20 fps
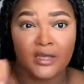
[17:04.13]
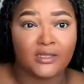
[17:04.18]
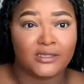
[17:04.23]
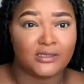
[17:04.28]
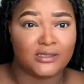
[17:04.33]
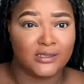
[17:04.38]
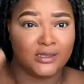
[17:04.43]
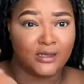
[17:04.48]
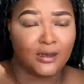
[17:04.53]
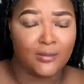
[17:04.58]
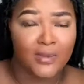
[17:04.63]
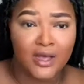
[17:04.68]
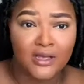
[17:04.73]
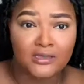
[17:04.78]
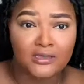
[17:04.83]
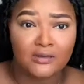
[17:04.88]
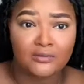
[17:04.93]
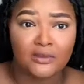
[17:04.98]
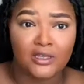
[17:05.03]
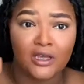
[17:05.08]
see about
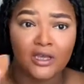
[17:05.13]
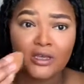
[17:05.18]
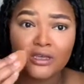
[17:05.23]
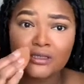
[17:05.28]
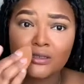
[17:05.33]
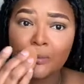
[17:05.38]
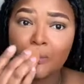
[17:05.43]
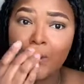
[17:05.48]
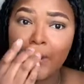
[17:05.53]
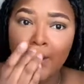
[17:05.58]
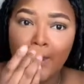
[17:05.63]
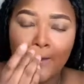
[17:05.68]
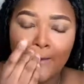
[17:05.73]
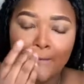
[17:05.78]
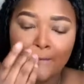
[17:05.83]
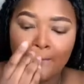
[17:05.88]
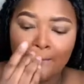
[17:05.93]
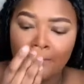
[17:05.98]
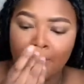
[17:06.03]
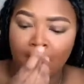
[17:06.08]
some things, but
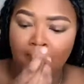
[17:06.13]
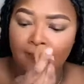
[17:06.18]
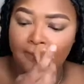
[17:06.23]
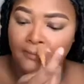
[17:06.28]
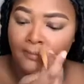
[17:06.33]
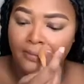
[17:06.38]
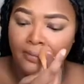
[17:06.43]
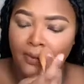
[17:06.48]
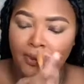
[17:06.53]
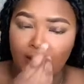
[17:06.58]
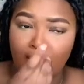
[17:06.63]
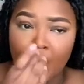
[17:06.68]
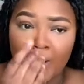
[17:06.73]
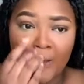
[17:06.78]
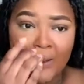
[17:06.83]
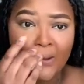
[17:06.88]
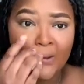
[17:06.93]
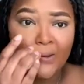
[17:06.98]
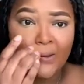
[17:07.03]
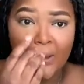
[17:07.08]

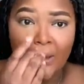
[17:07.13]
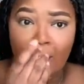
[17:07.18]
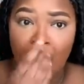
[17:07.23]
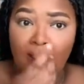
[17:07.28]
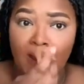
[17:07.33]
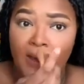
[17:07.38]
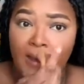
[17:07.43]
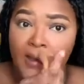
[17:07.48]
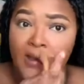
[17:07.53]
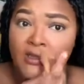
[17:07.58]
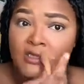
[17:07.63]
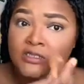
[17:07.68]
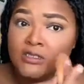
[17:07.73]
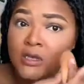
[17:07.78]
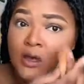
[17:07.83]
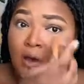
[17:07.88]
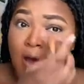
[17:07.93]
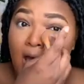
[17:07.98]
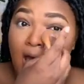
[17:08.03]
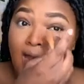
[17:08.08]
no.
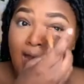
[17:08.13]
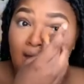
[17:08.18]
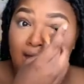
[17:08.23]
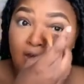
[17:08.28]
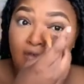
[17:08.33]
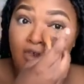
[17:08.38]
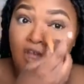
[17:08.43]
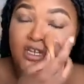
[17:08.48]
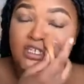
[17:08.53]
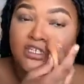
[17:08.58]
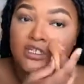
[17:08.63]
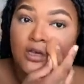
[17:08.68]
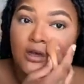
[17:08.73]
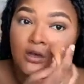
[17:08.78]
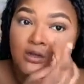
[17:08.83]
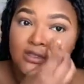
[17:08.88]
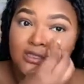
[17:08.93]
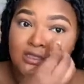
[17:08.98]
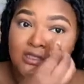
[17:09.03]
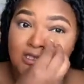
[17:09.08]
So I love how she
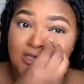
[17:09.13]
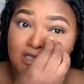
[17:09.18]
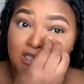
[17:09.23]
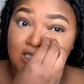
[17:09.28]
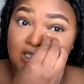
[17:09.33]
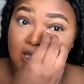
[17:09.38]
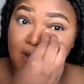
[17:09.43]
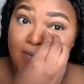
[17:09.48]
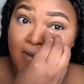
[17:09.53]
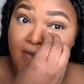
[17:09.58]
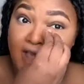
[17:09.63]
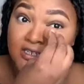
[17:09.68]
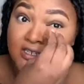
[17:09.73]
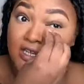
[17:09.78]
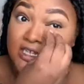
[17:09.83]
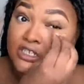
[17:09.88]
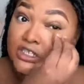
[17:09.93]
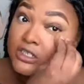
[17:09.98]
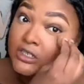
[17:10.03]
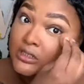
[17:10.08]
goes into TJ Maxx.
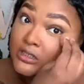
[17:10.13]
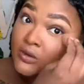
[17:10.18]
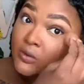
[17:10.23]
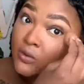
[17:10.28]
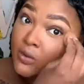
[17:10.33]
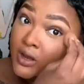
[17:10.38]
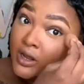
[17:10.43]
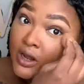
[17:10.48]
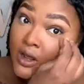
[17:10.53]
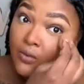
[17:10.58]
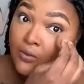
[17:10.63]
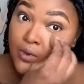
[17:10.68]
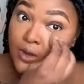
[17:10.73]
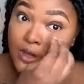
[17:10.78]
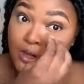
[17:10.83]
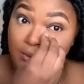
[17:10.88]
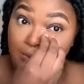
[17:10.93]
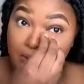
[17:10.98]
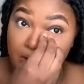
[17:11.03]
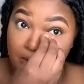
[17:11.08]
Like, she's the one that
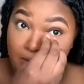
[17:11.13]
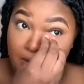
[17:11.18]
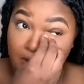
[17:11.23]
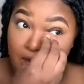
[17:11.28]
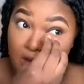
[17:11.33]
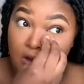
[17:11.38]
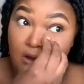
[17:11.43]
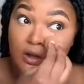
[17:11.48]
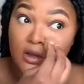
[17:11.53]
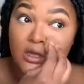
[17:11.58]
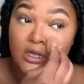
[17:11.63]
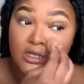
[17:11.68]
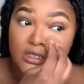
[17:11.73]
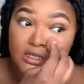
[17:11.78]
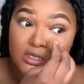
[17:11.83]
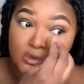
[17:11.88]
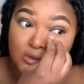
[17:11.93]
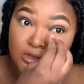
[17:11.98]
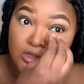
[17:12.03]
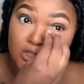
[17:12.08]
really put me on
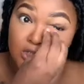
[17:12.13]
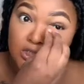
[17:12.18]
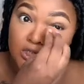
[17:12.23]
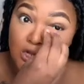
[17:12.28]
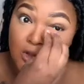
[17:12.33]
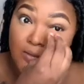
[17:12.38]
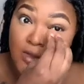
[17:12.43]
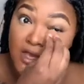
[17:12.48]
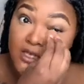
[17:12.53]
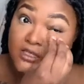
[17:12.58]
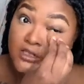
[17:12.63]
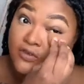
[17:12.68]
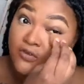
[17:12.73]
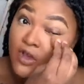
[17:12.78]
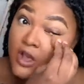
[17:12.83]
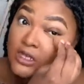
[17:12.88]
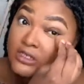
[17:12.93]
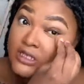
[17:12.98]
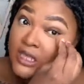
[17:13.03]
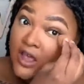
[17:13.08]
to TJ Maxx as
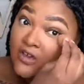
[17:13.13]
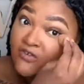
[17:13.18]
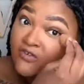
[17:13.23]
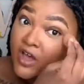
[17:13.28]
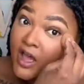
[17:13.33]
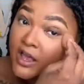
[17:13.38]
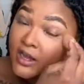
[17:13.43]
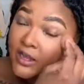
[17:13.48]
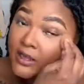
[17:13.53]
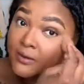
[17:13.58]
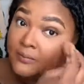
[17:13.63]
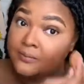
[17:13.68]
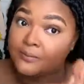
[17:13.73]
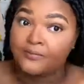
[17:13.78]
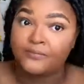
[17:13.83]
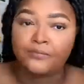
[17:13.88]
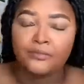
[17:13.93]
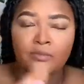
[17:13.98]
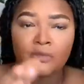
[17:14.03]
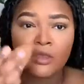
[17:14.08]
far as like finding
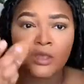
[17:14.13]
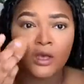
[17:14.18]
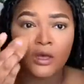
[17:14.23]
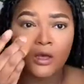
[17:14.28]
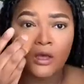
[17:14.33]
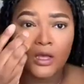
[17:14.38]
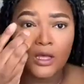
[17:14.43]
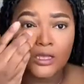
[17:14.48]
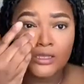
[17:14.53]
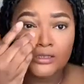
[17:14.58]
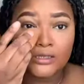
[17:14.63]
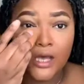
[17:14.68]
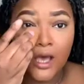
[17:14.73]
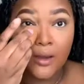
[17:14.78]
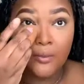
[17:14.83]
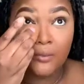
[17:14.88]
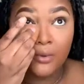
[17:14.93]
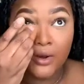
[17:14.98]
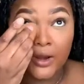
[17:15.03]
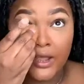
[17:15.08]

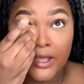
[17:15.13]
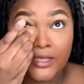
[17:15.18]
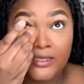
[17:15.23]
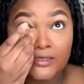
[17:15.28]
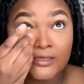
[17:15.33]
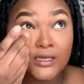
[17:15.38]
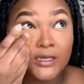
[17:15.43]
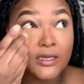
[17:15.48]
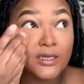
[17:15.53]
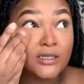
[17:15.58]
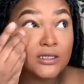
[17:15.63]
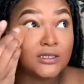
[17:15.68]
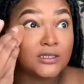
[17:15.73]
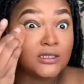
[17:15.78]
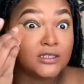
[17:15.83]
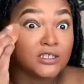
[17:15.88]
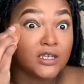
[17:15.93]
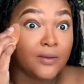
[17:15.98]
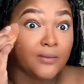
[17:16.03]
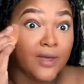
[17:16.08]
top brands in
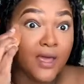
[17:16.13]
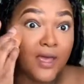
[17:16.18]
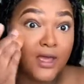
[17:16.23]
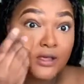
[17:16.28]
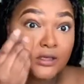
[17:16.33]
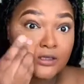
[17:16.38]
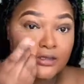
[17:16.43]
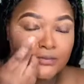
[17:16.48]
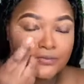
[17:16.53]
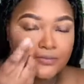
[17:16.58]
TJ Maxx.